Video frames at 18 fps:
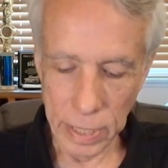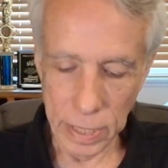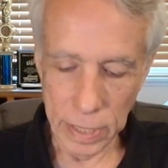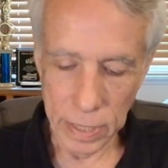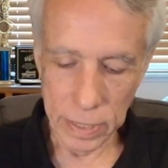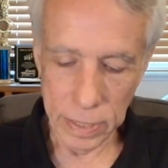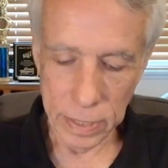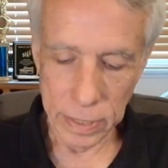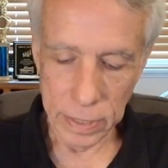
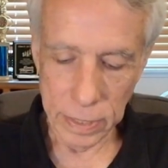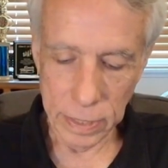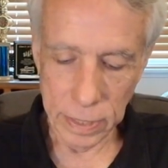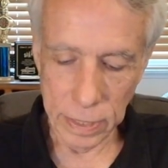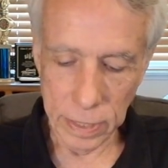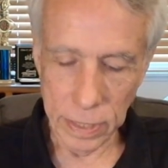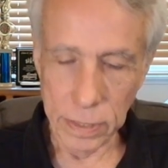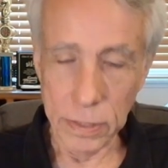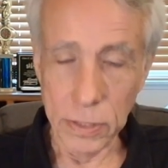
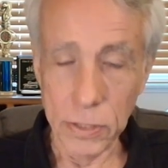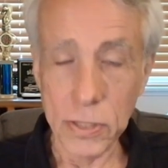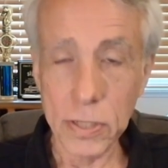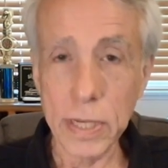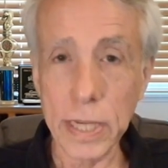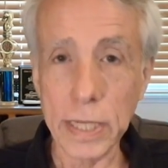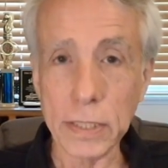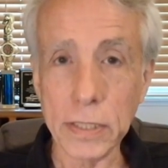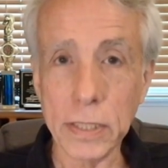The
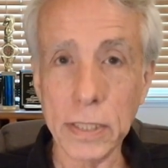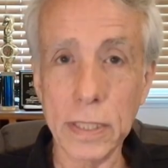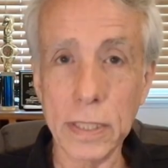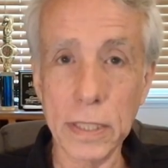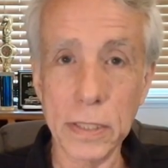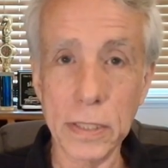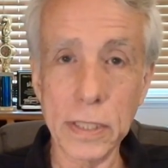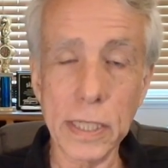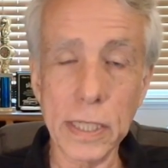
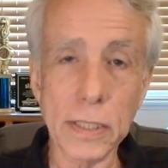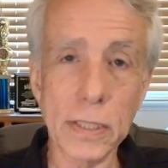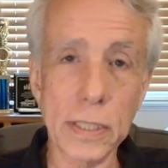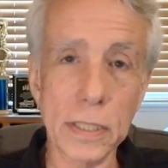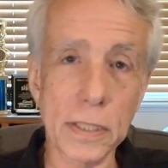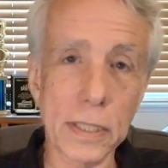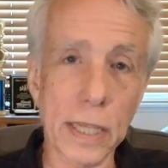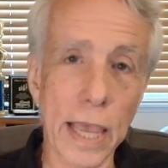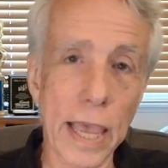sixth
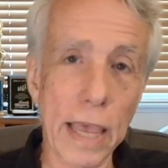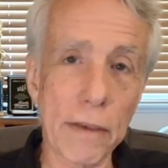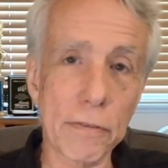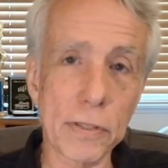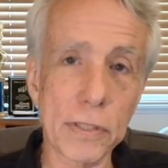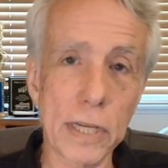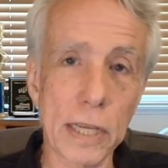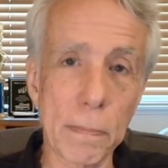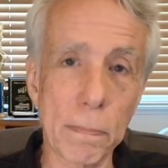is a half
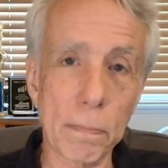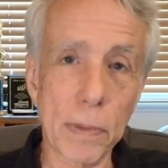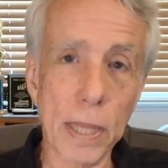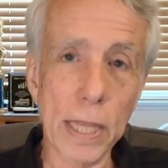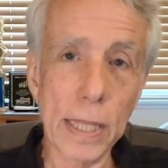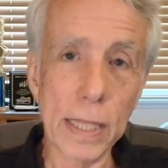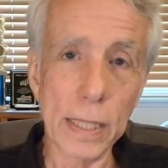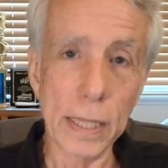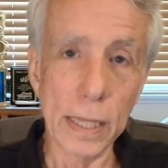step
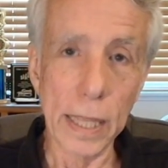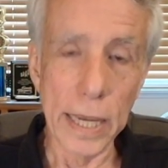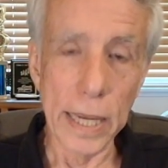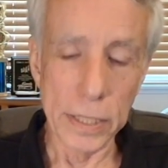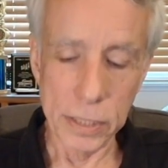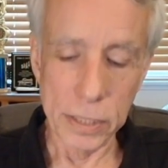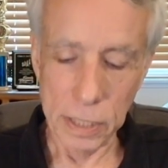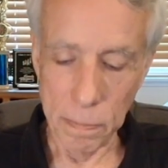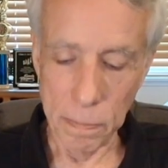
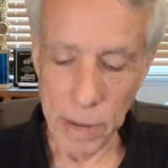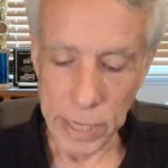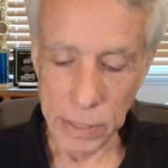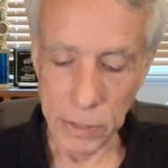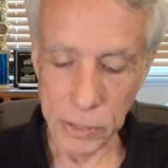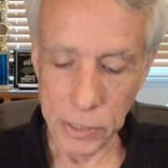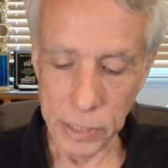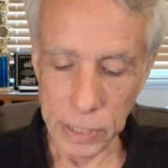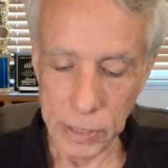less. The
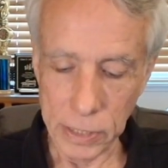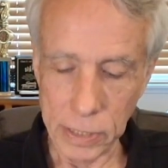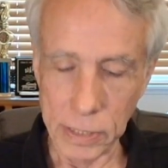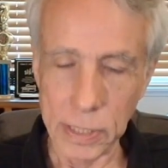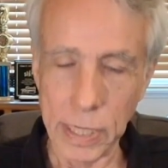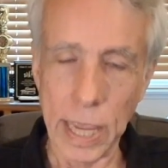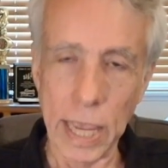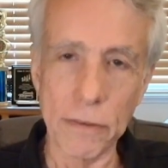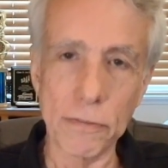minor 6 is
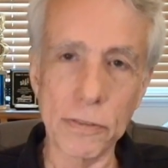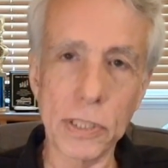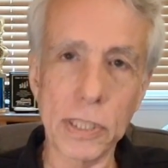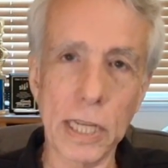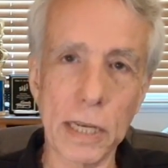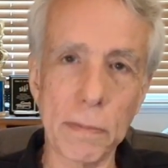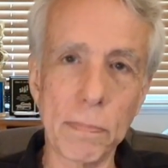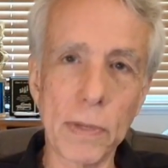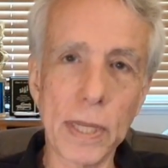a half
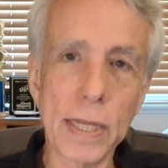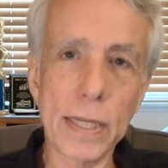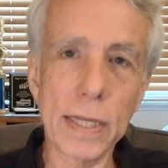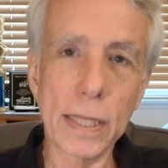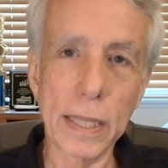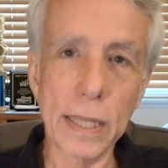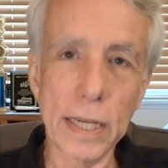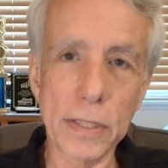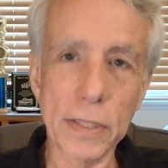step
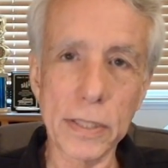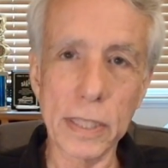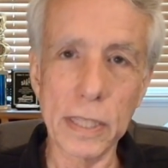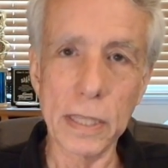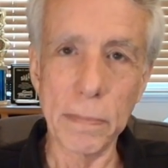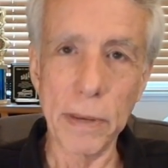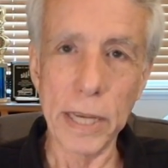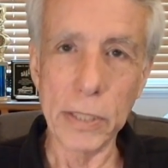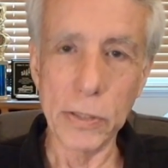less than
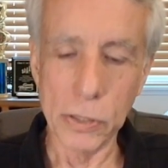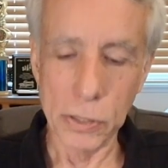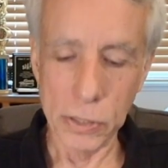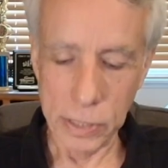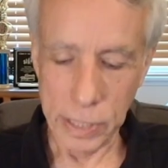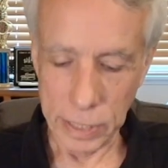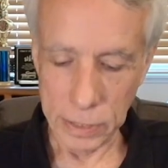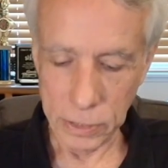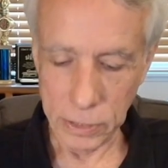the major
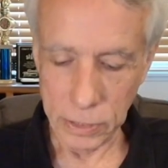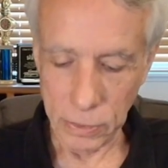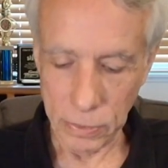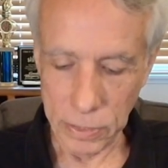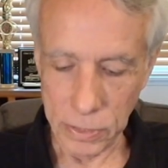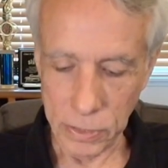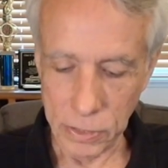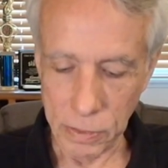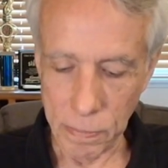6. So
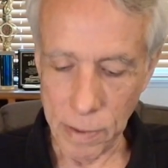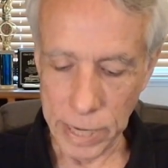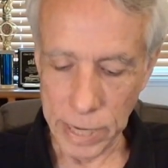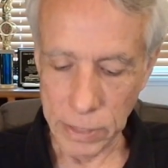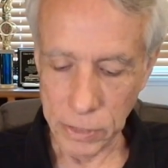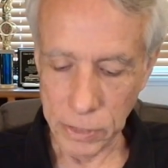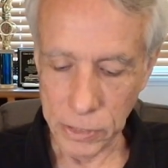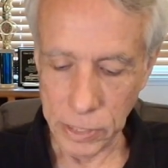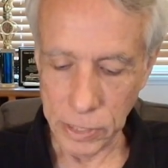this is a
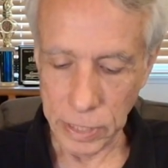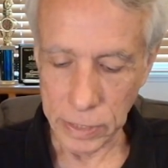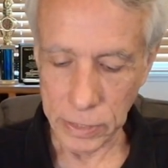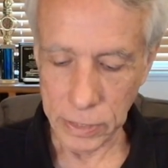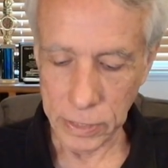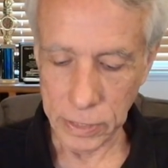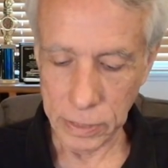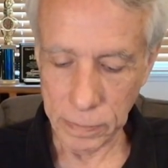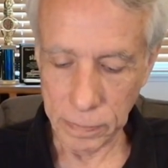minor
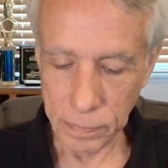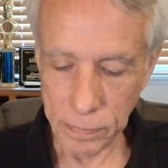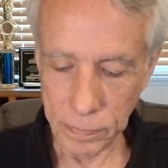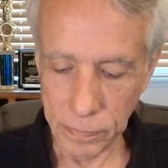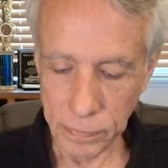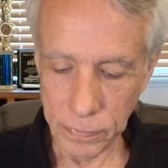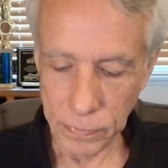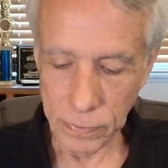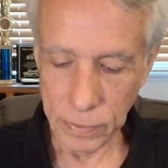6,
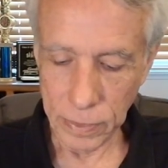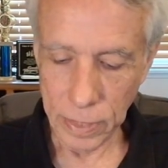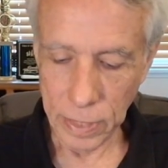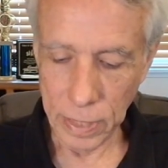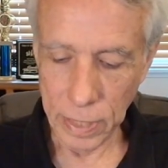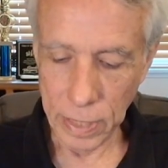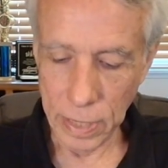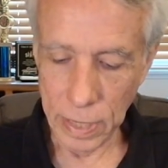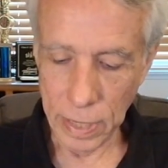
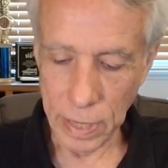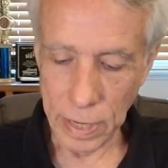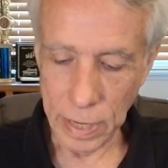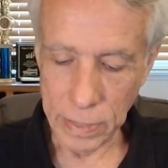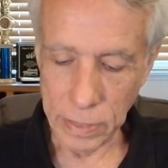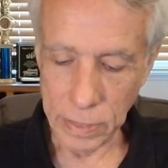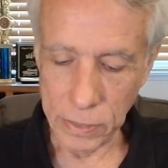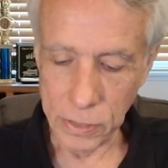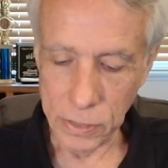
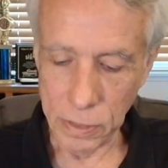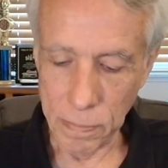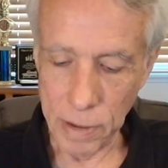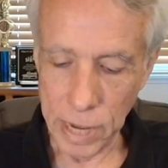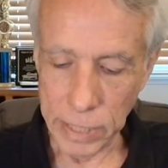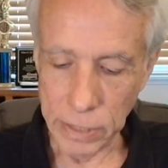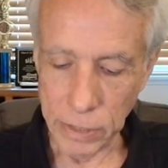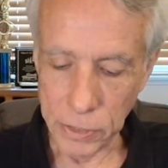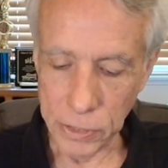and this is a
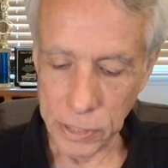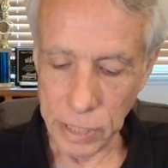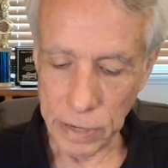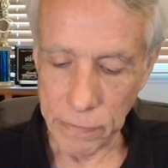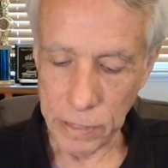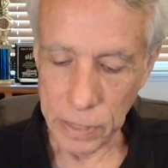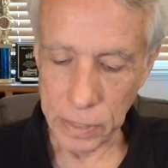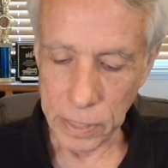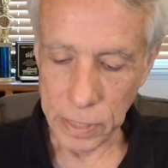minor
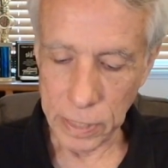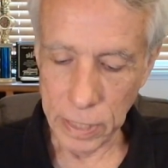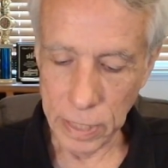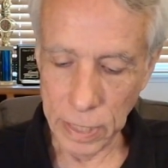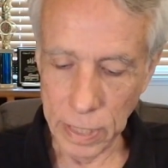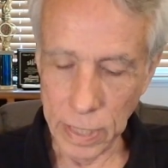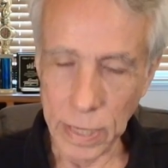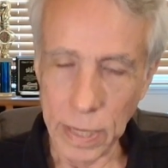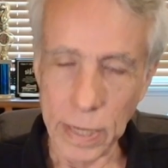
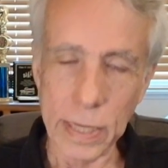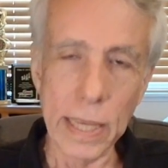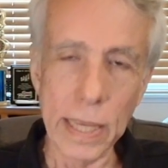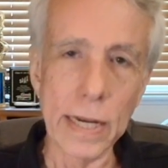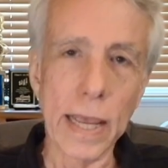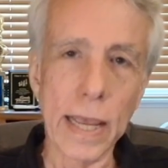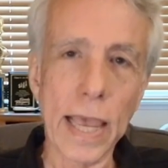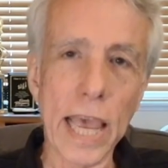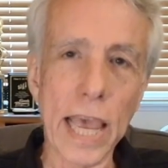7th.
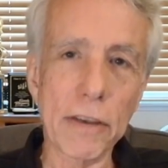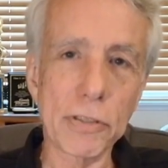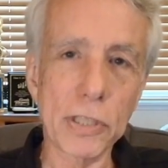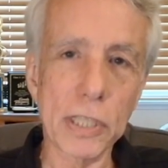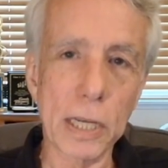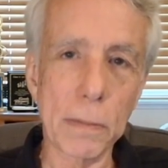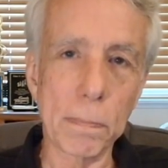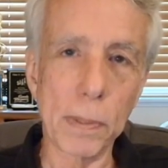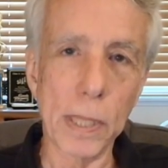Again, a half
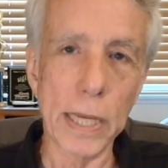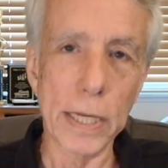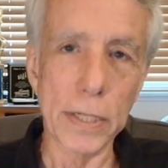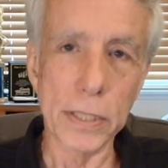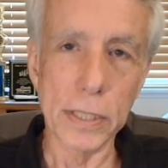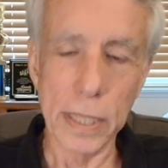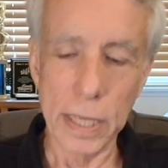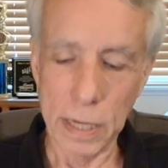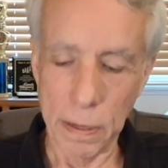step
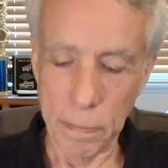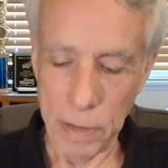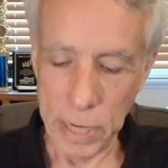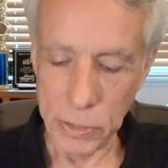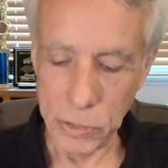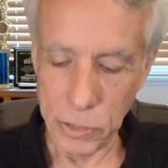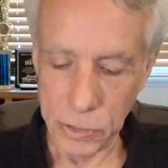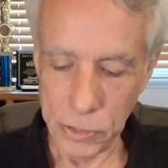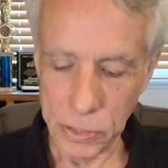less than a
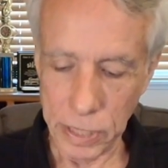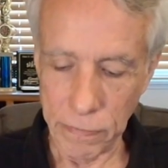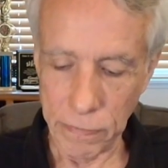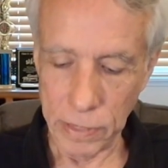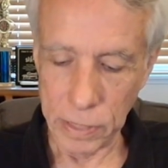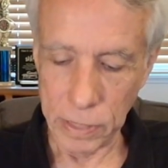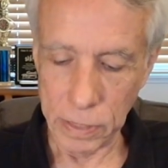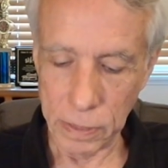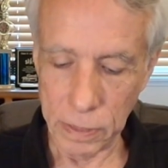major 7th.